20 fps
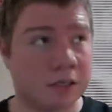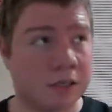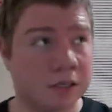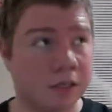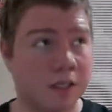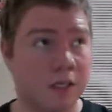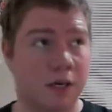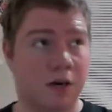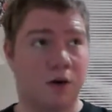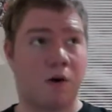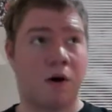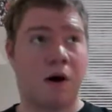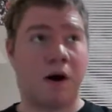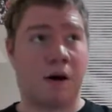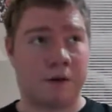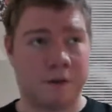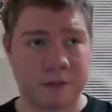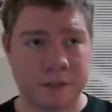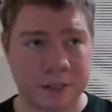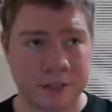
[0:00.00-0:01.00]

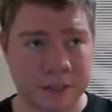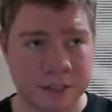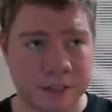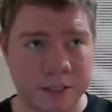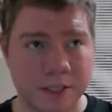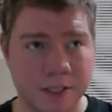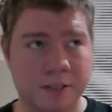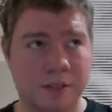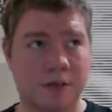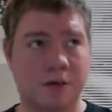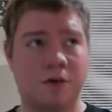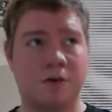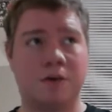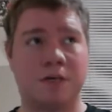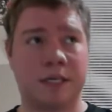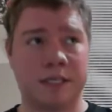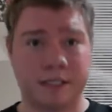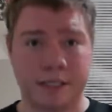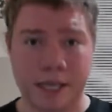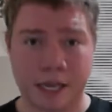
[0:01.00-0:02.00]
Obviously,
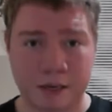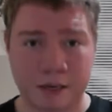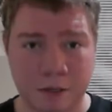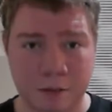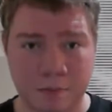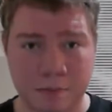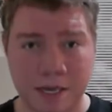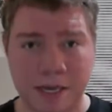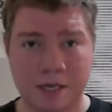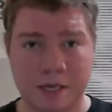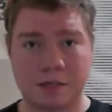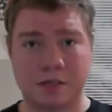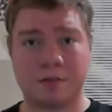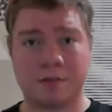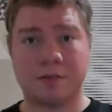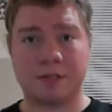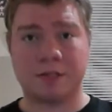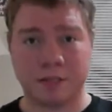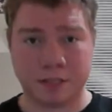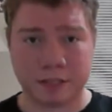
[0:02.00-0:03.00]
it's not going to matter
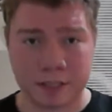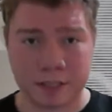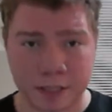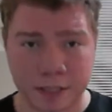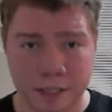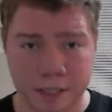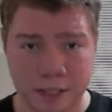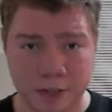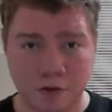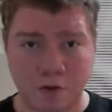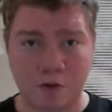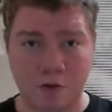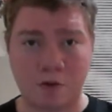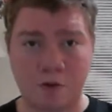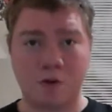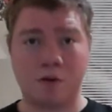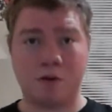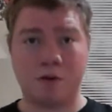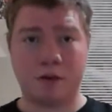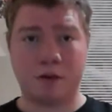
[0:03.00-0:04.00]
because, again, the
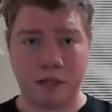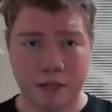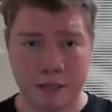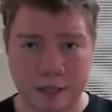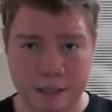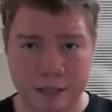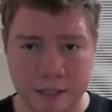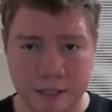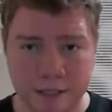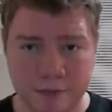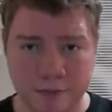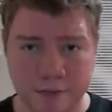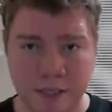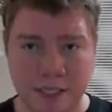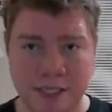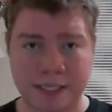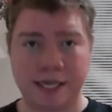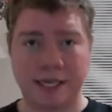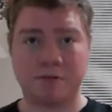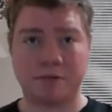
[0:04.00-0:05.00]
whole thing is my
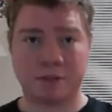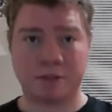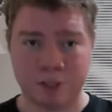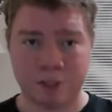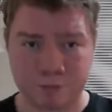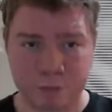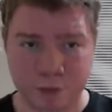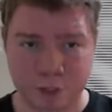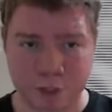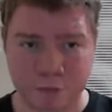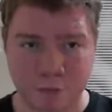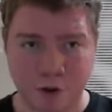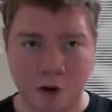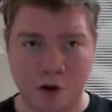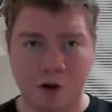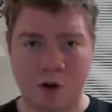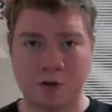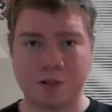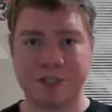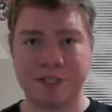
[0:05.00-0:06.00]
channel was super
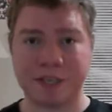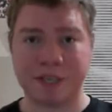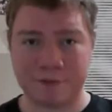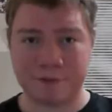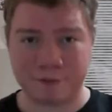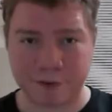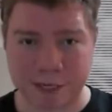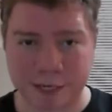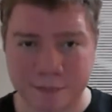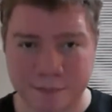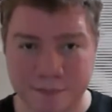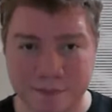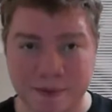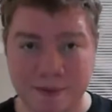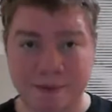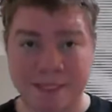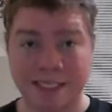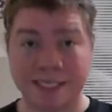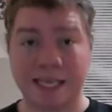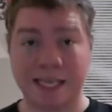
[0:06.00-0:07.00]
small. It's like freaking
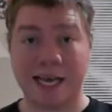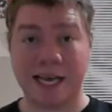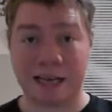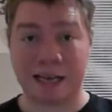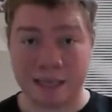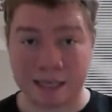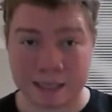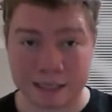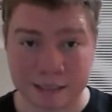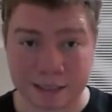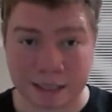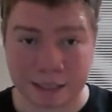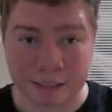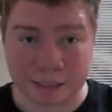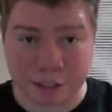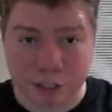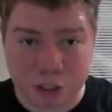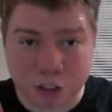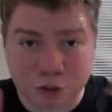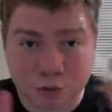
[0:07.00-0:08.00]
Ninja's eye. It's like
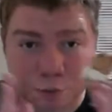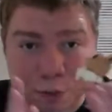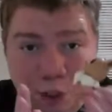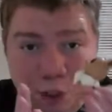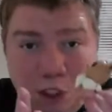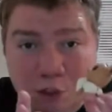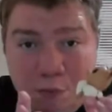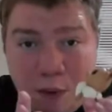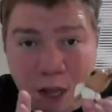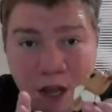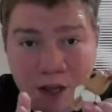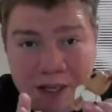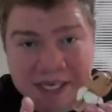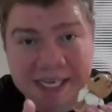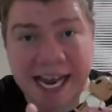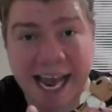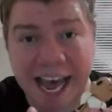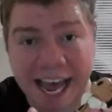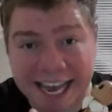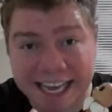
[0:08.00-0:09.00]
super small and
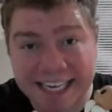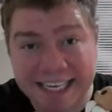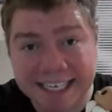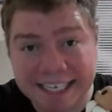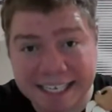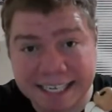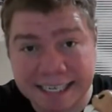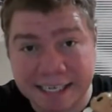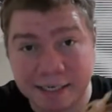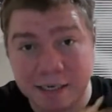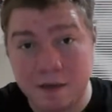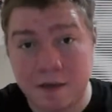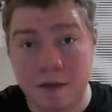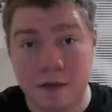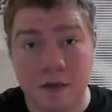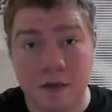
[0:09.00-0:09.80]
tiny.